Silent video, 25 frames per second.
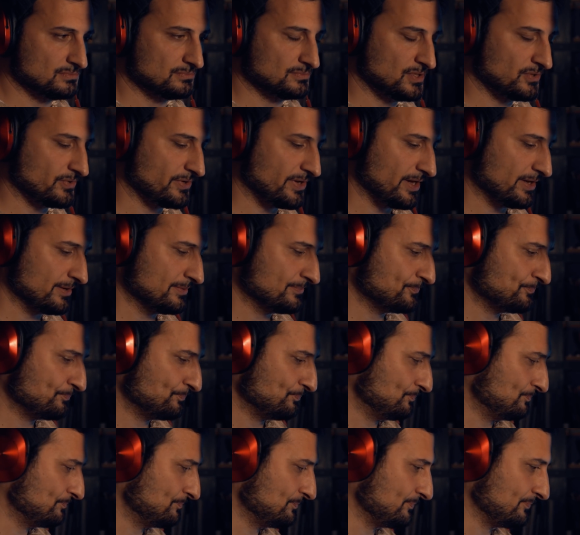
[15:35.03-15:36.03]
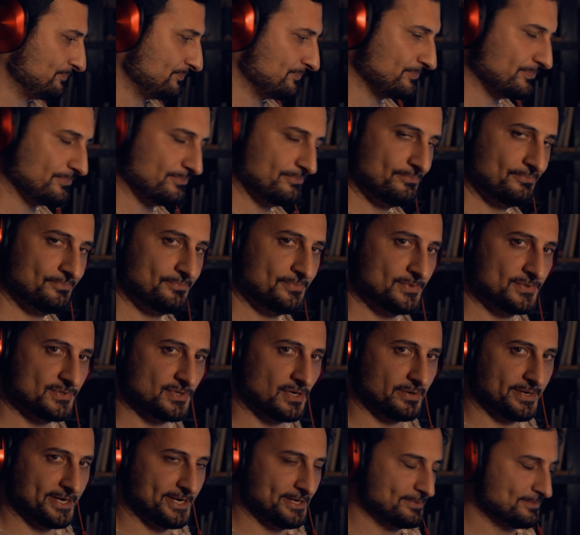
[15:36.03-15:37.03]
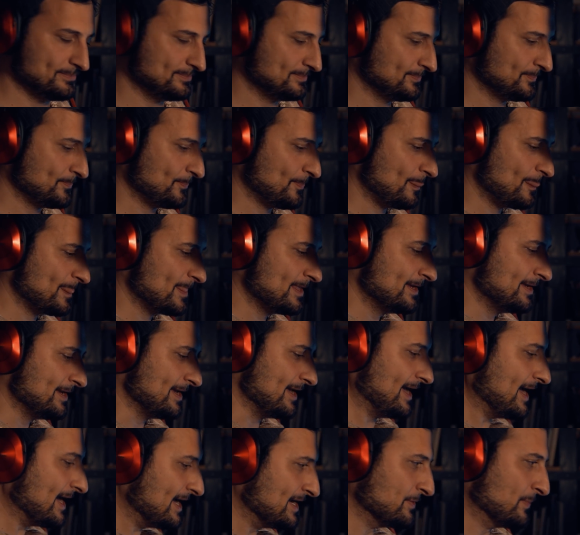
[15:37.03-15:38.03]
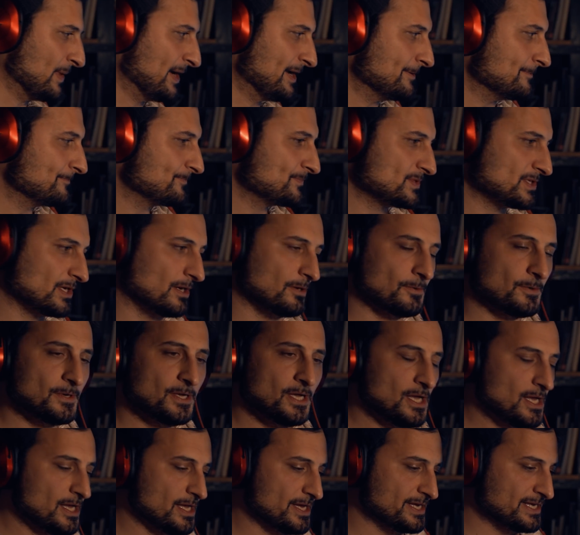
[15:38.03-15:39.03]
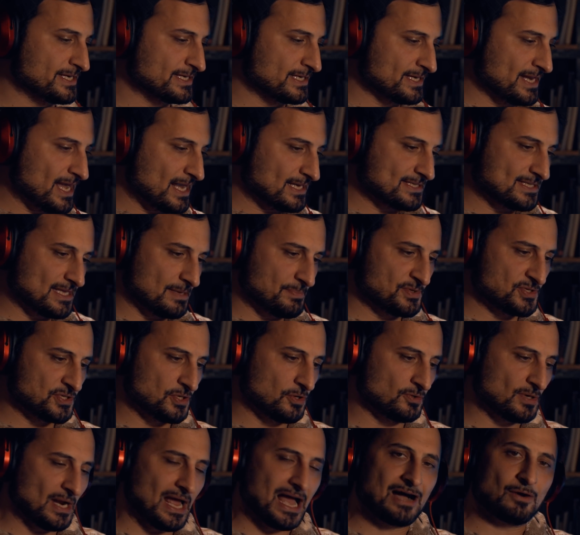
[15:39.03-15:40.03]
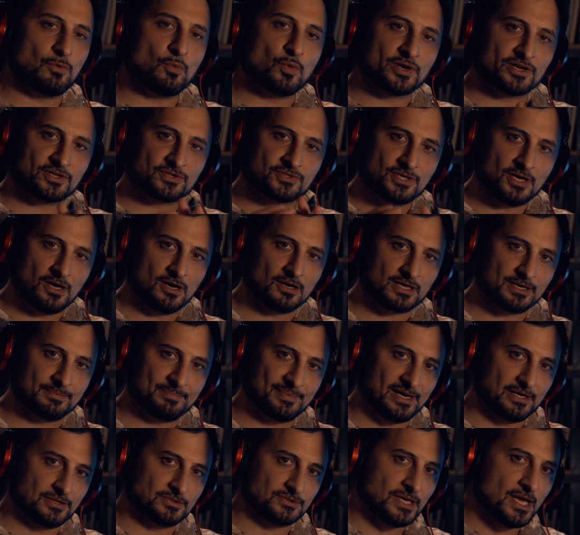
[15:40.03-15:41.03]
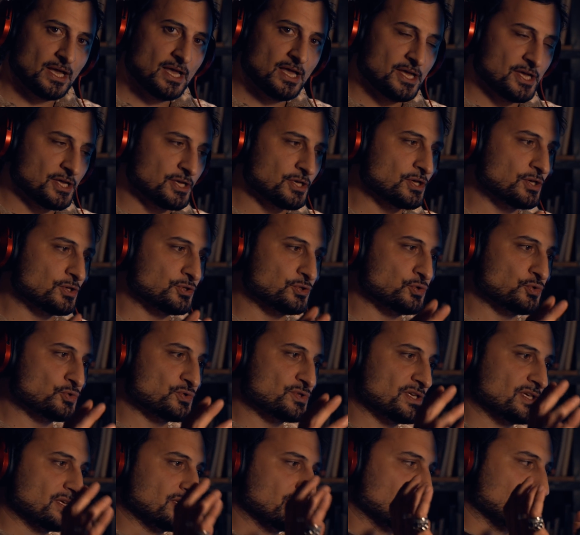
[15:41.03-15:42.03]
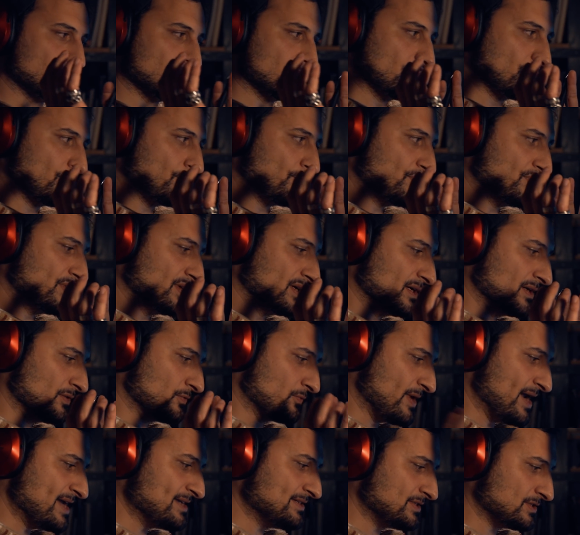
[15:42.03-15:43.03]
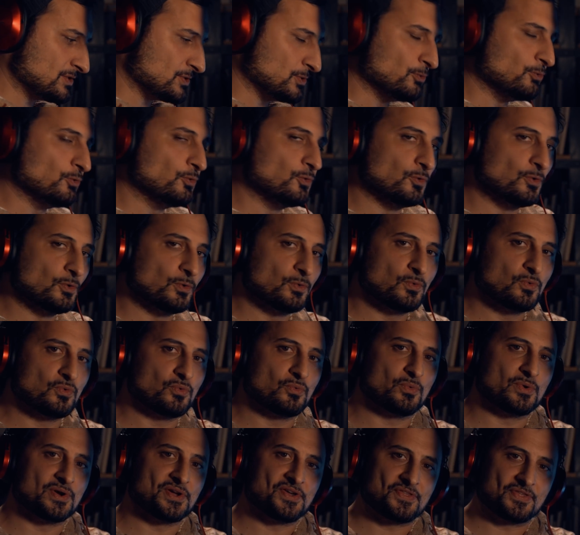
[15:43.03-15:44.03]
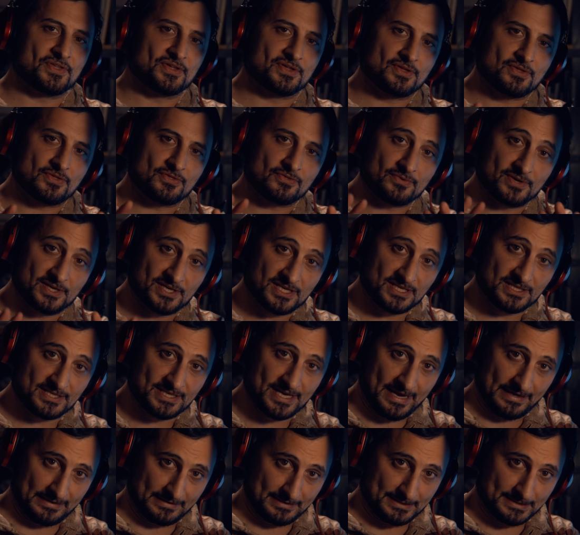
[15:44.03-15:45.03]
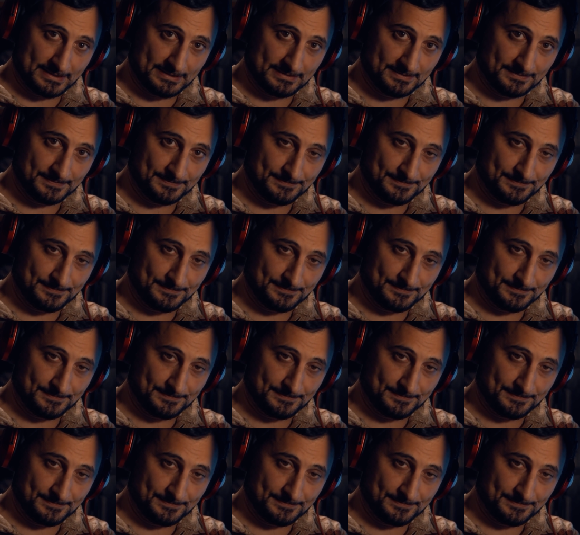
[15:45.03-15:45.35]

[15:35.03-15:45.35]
Okay. Sorry. Anyway, so in the next episode, I want to talk about using the raise tool with a 3D text.